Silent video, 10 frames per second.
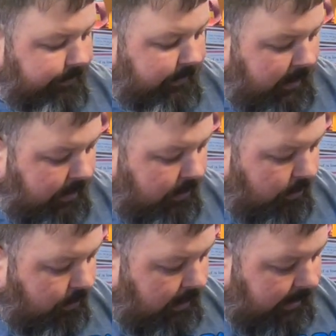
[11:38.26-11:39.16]
Not a
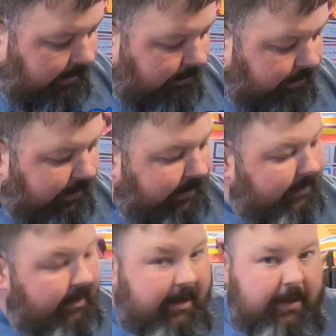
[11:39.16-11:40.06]
whole lot to really
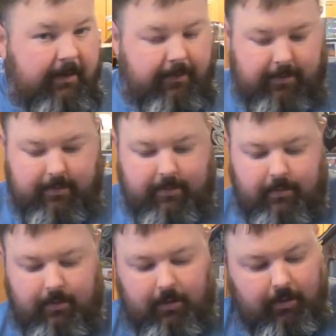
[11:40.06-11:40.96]
save,
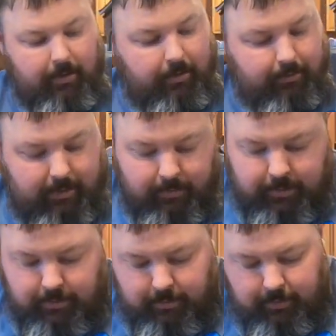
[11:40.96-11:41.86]
so I'm
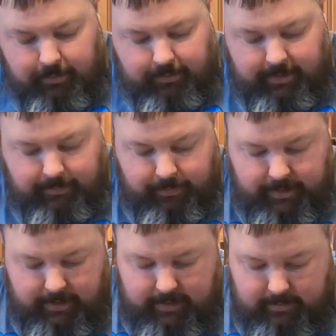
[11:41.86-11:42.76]
just going to do the same
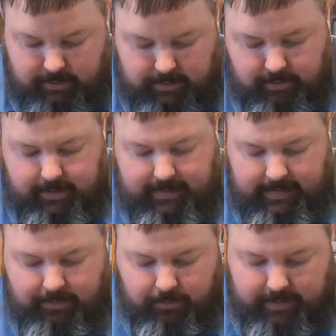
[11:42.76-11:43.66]
thing. I'm just going to
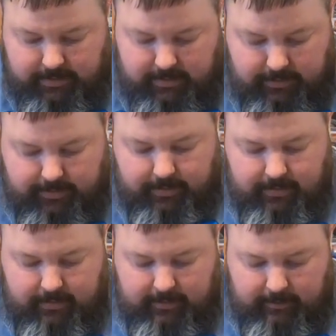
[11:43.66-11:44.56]
add the rest of it.
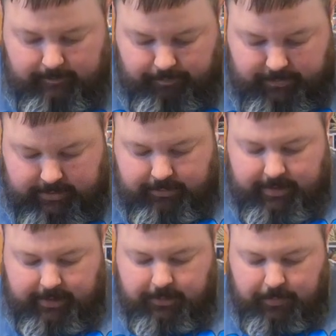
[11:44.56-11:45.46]
This right
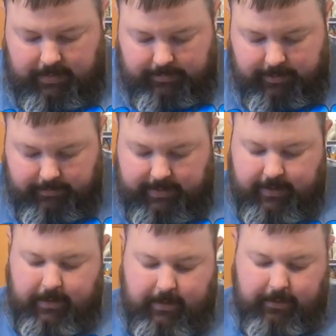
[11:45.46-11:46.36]
here is probably about
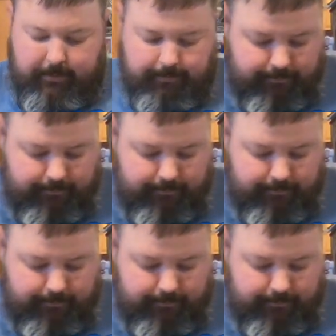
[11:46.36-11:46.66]
another